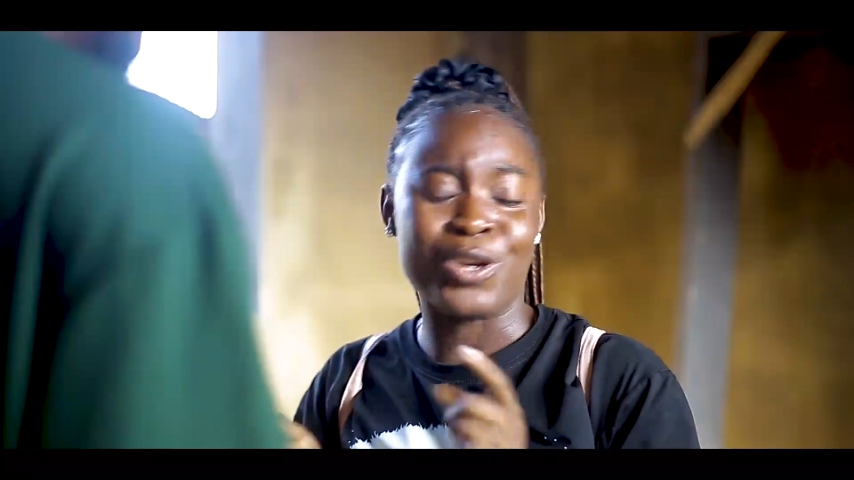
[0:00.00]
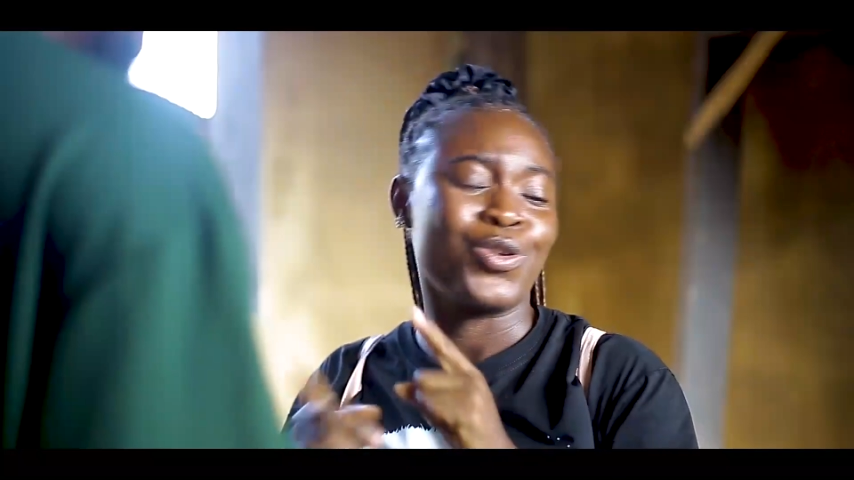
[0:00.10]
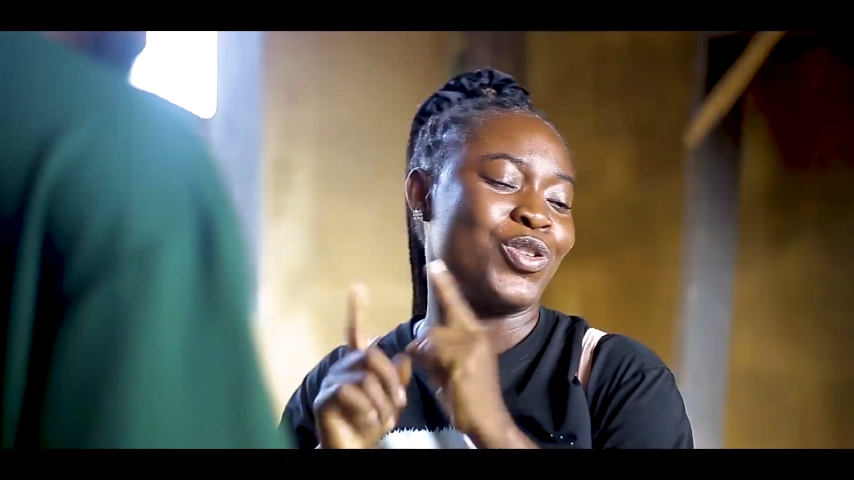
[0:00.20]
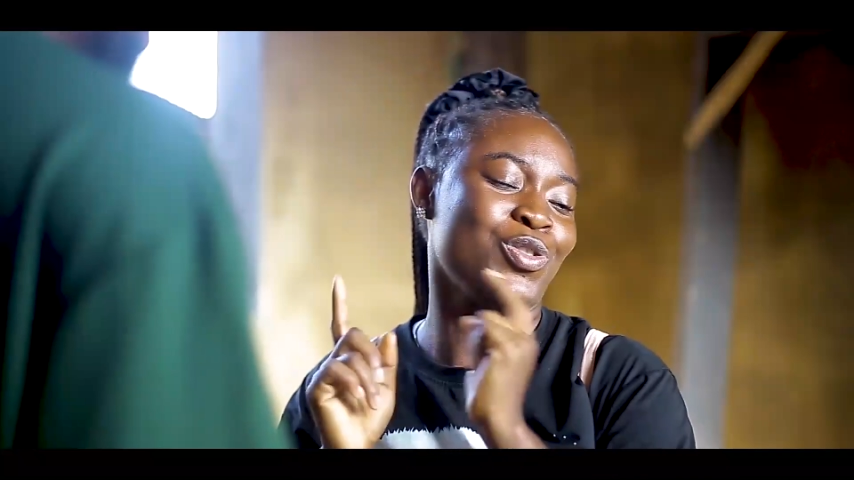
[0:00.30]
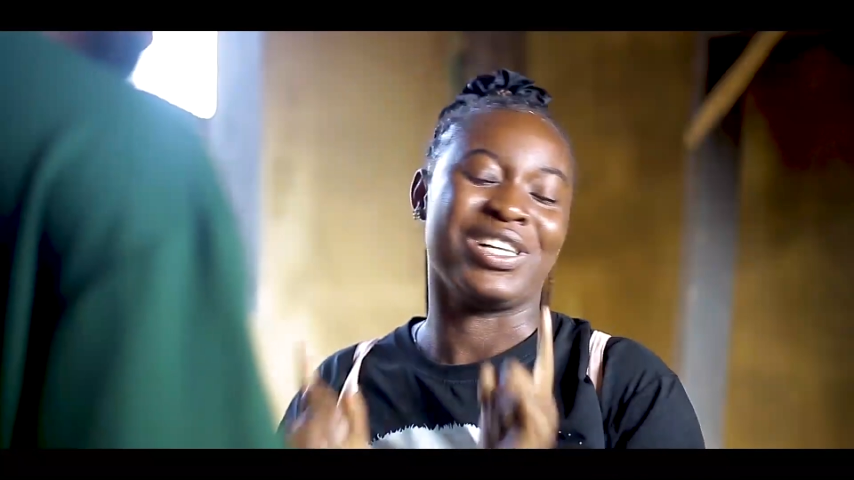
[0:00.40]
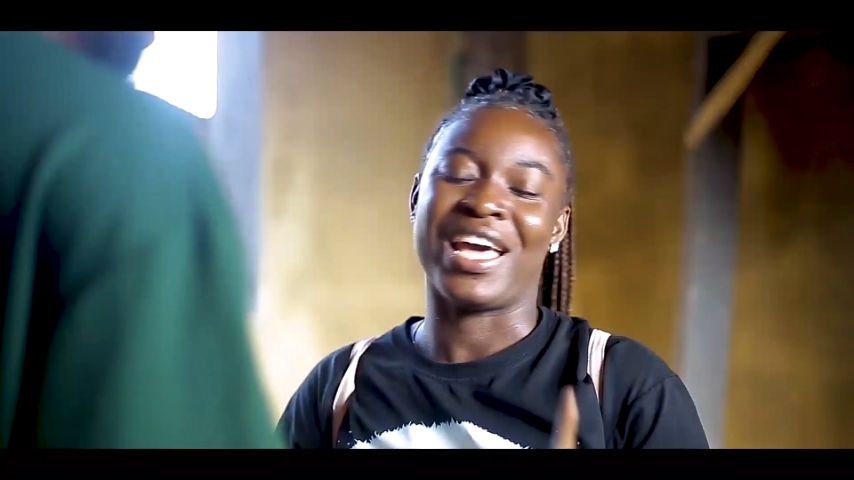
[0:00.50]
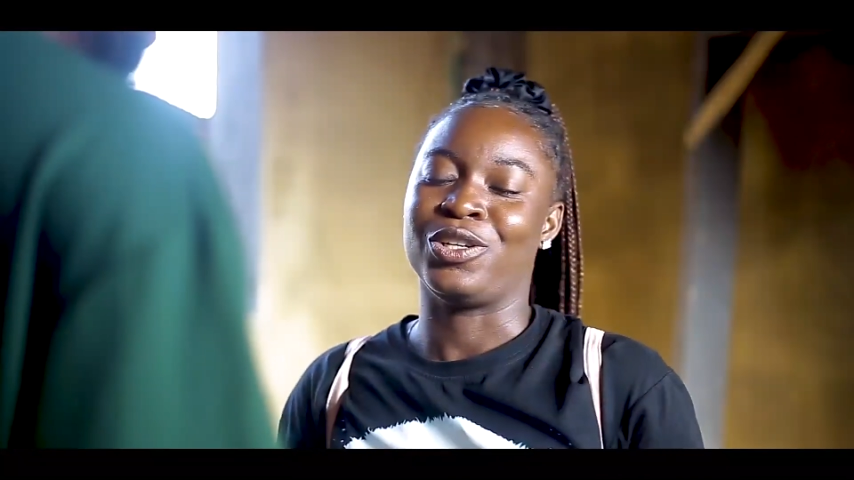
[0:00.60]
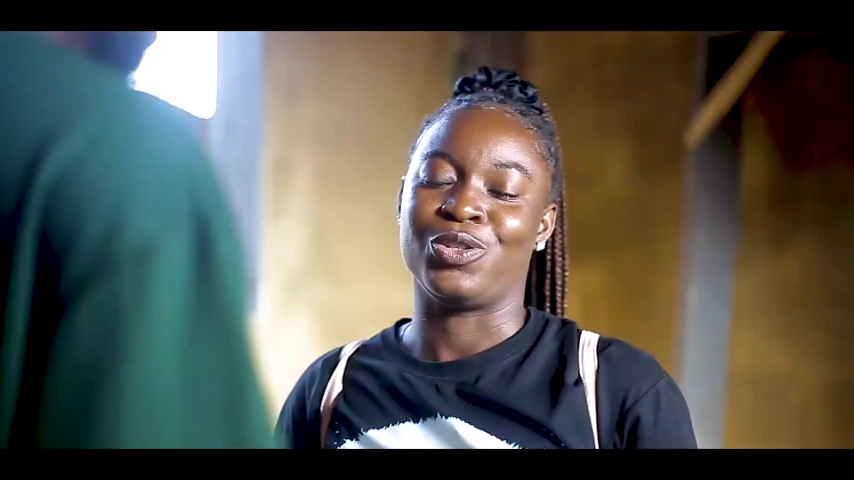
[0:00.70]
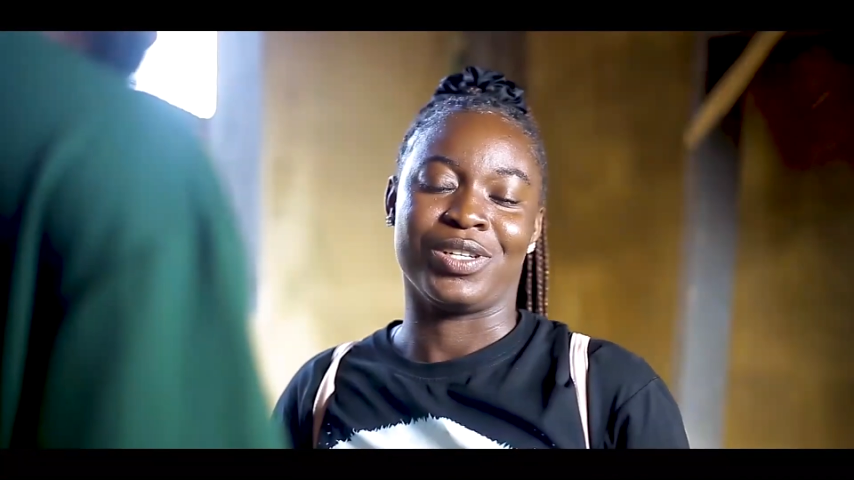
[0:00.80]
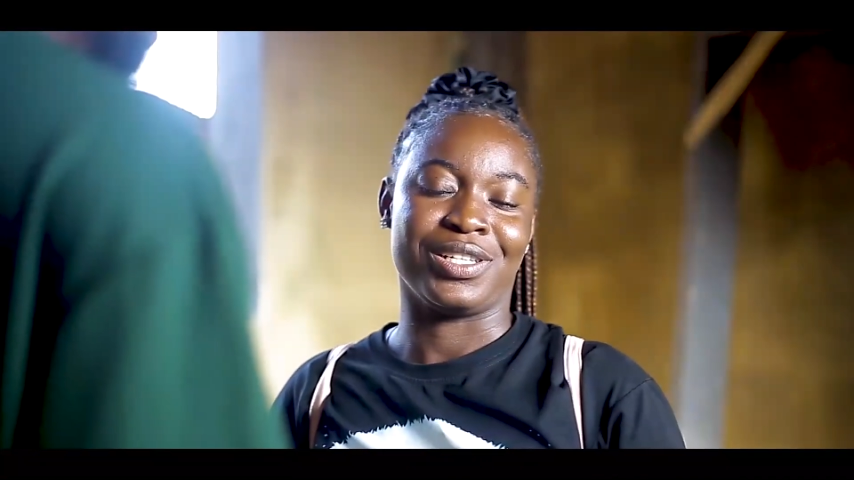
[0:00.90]
I know you
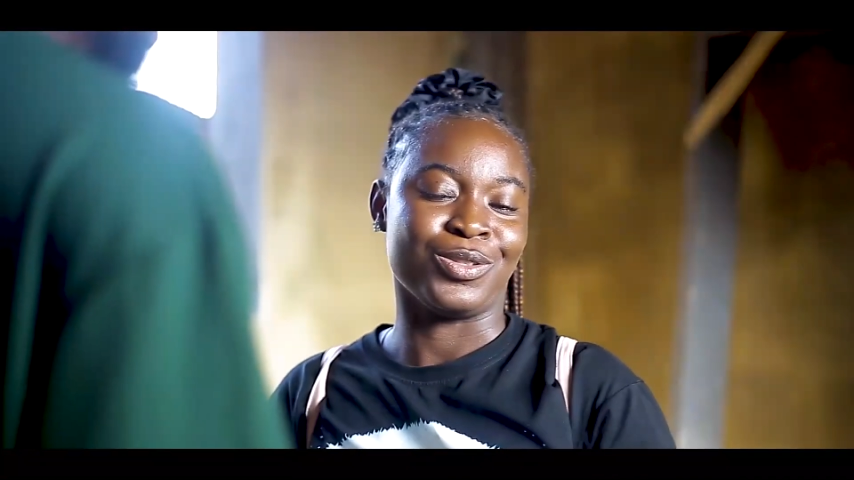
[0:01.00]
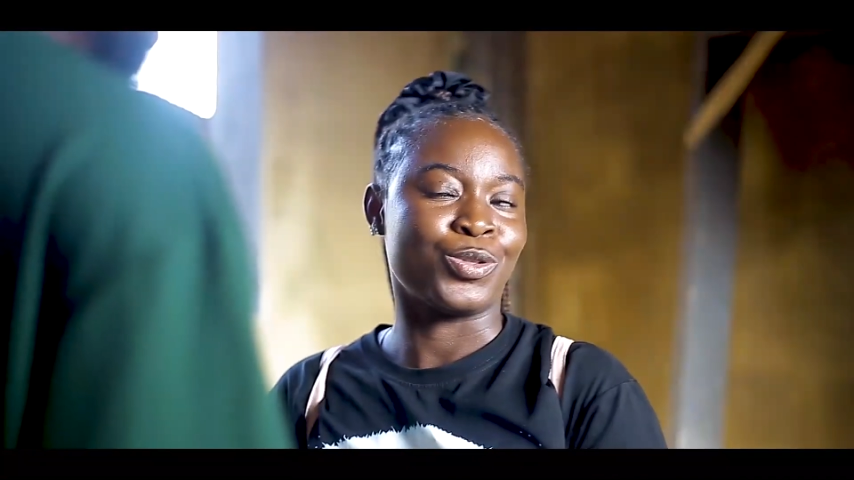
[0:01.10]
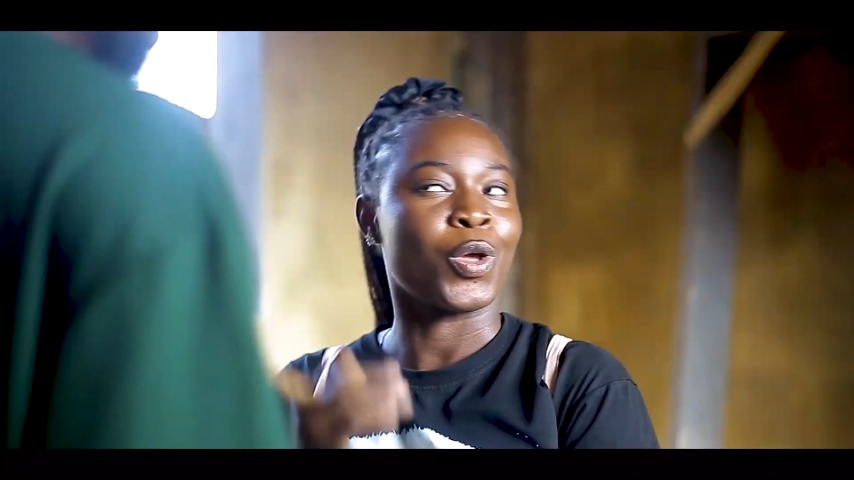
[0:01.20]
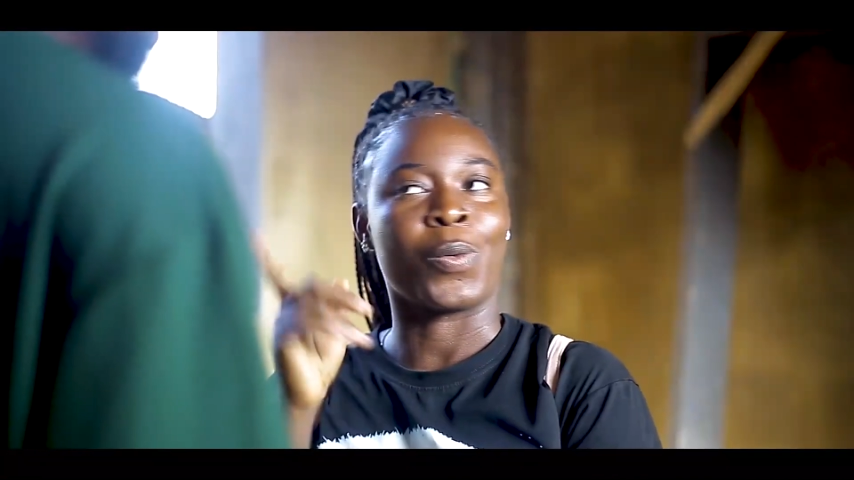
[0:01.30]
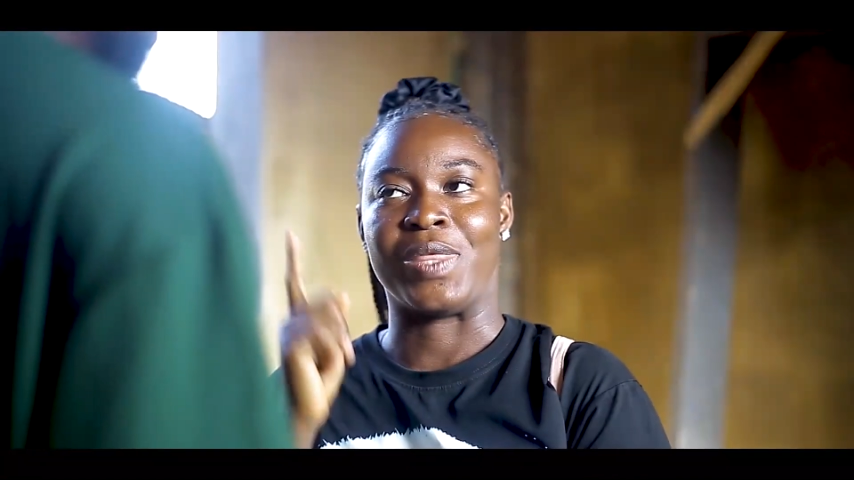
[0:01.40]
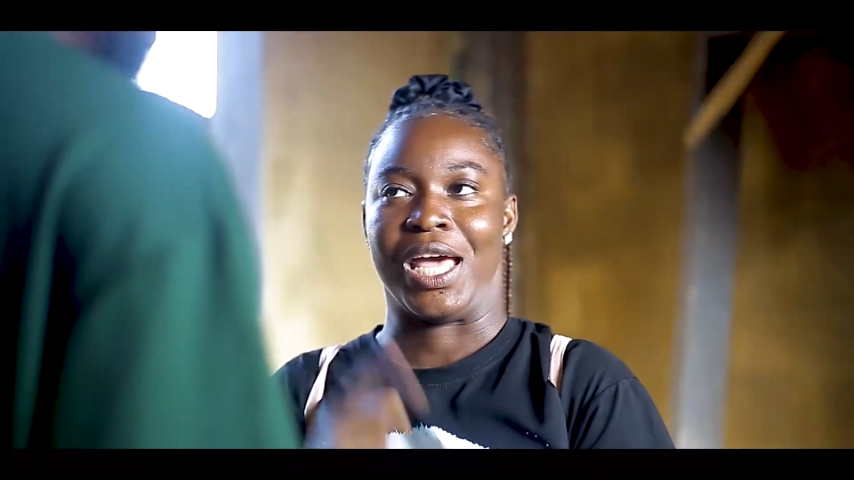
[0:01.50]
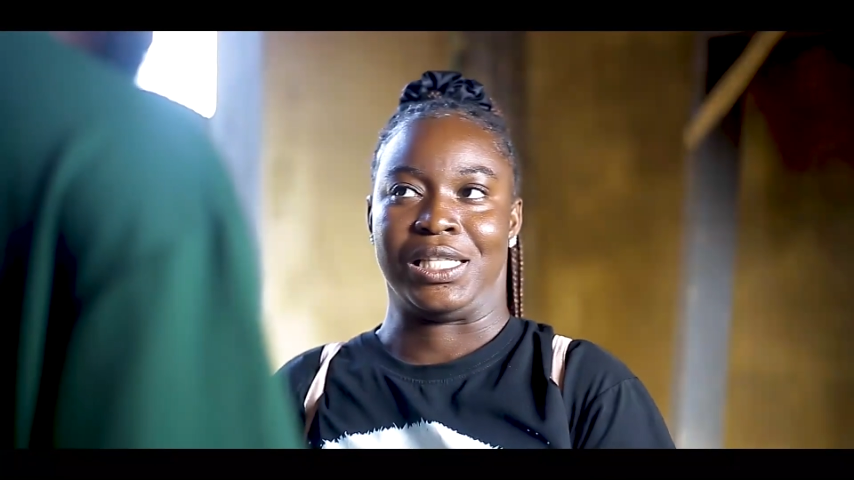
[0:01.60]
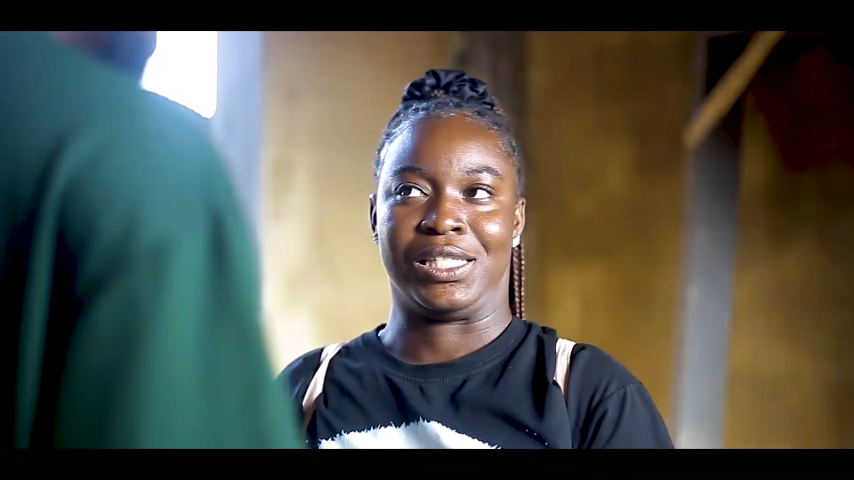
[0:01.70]
like joking. Stop that.